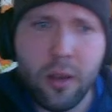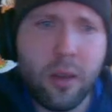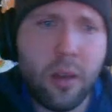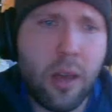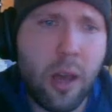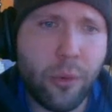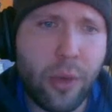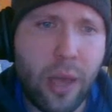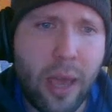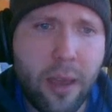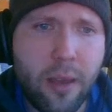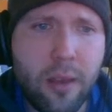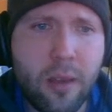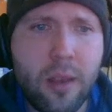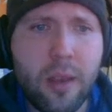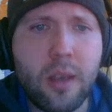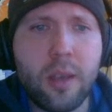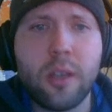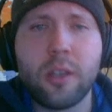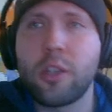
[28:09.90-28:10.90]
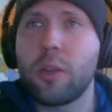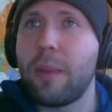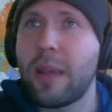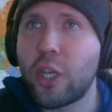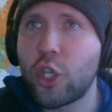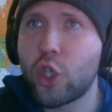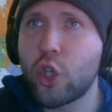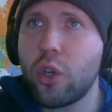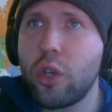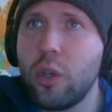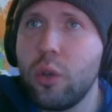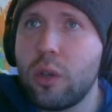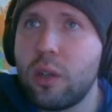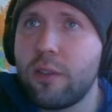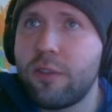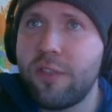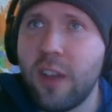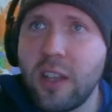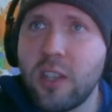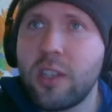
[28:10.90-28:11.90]
Okay, so make sure you
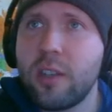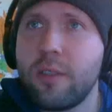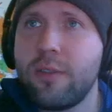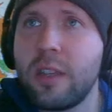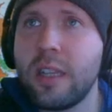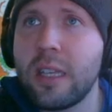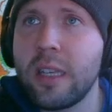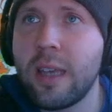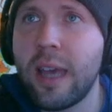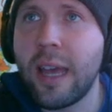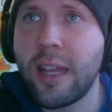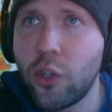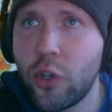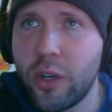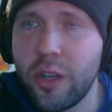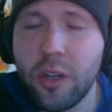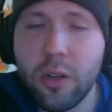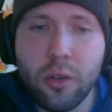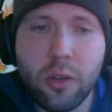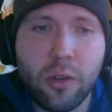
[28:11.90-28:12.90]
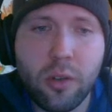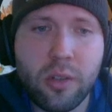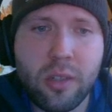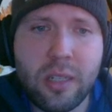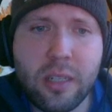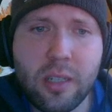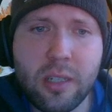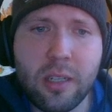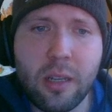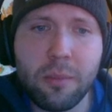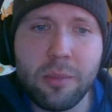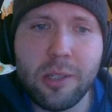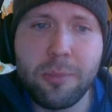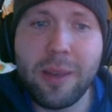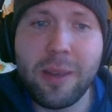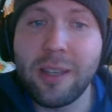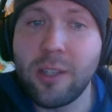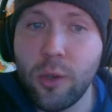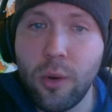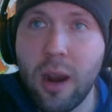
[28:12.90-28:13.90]
defensively engineer your systems
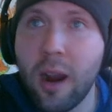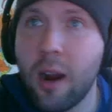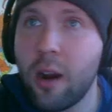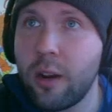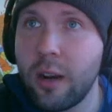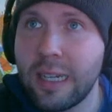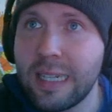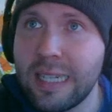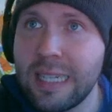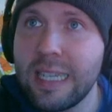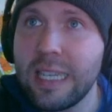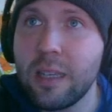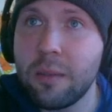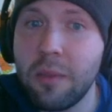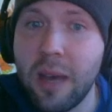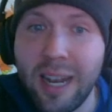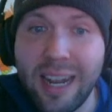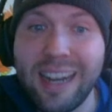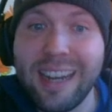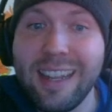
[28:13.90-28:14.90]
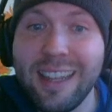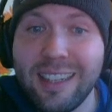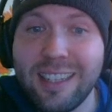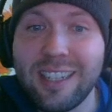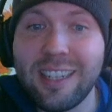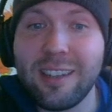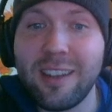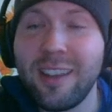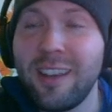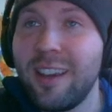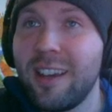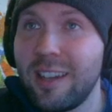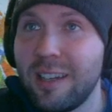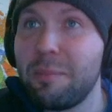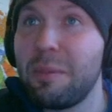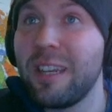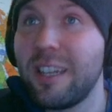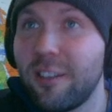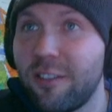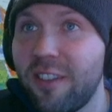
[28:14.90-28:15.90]
because you are on a team and it needs to, to
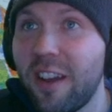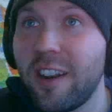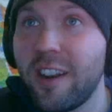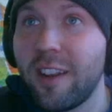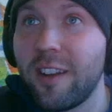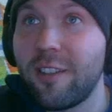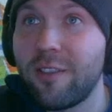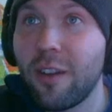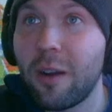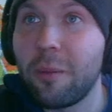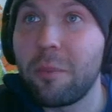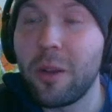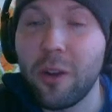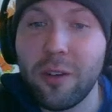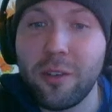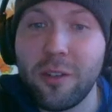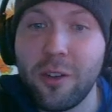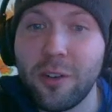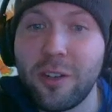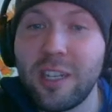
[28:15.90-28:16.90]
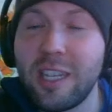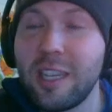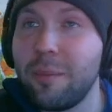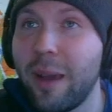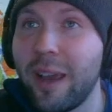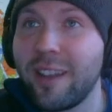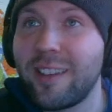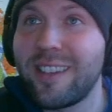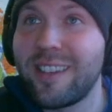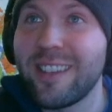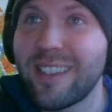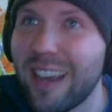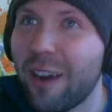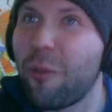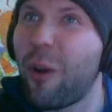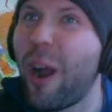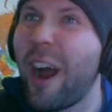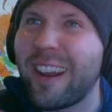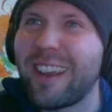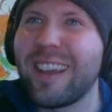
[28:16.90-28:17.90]
be defended from your, your teammates. As
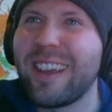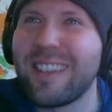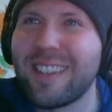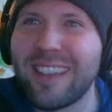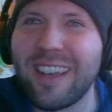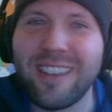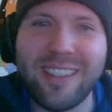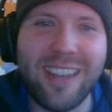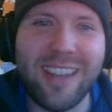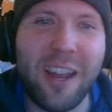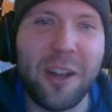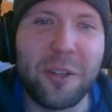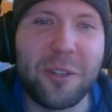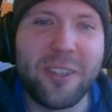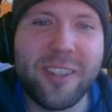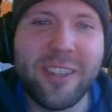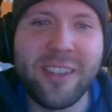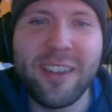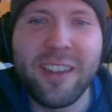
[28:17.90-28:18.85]
ironic as that sounds.